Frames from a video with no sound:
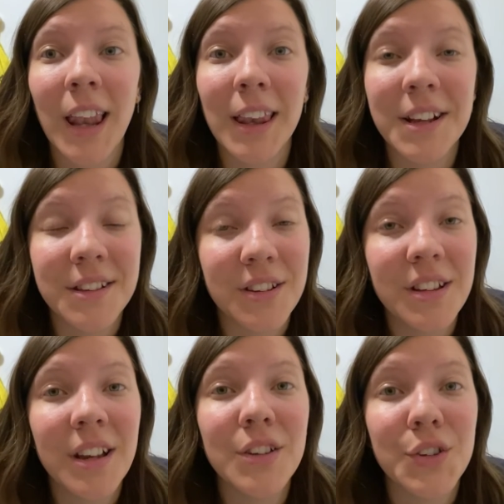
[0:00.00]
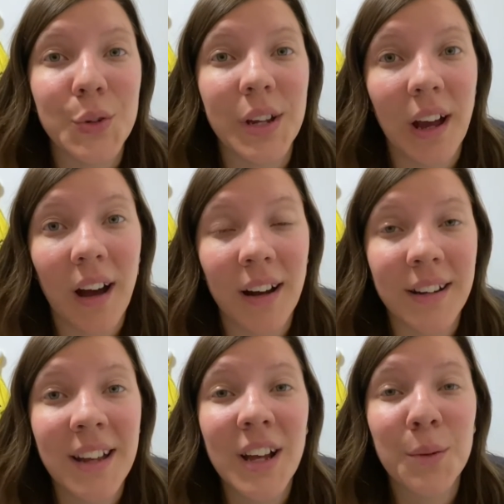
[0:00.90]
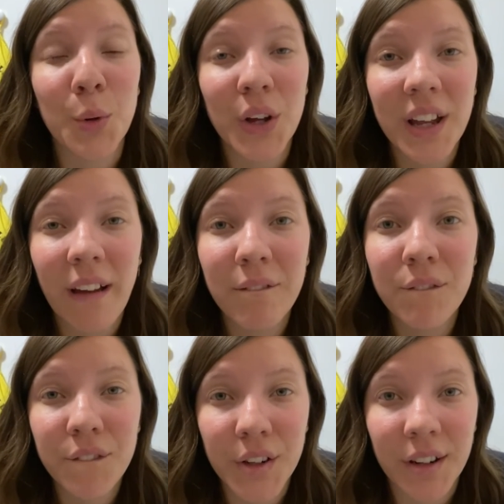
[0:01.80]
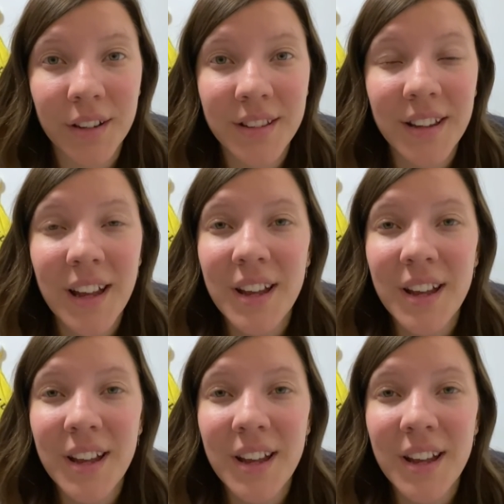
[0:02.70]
Listen to God. Put Him first.